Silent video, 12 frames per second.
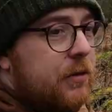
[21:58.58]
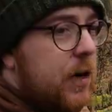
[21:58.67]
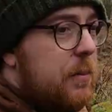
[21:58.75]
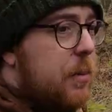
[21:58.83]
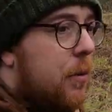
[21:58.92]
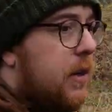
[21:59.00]
that was
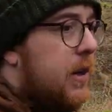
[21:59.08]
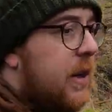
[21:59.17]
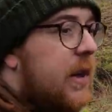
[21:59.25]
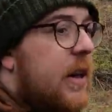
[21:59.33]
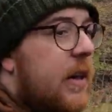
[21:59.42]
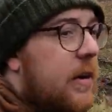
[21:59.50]
getting built in the
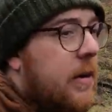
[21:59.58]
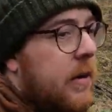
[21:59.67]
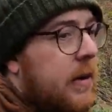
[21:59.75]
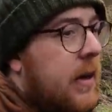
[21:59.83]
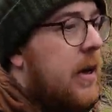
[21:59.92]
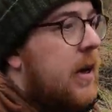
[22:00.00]
area,
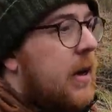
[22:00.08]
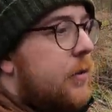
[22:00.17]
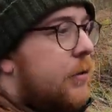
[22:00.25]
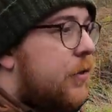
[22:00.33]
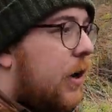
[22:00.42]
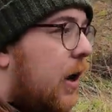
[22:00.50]
and
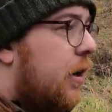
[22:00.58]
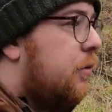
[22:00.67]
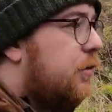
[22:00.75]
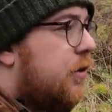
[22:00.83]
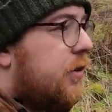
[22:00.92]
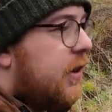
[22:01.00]
it was going to
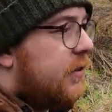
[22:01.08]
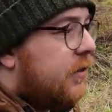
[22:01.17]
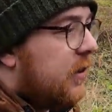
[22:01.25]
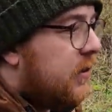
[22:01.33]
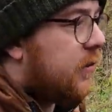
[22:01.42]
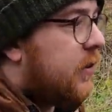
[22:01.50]
house the
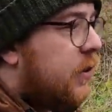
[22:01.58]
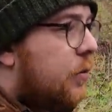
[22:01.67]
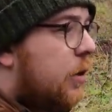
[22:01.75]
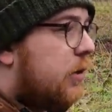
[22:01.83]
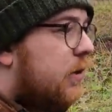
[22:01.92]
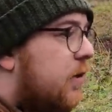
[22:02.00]
residents
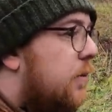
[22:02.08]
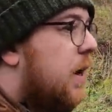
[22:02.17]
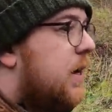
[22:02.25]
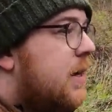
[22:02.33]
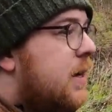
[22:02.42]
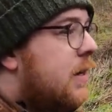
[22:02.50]
who worked at the
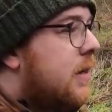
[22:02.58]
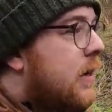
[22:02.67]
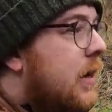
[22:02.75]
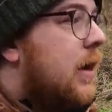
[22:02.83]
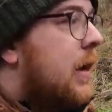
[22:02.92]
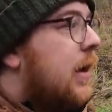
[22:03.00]
mine.
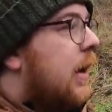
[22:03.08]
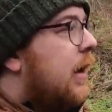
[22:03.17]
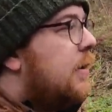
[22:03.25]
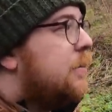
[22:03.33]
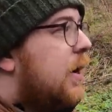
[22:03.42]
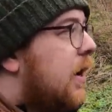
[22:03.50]

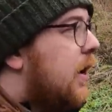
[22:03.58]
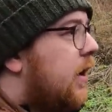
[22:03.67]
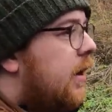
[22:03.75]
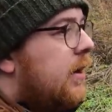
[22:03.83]
But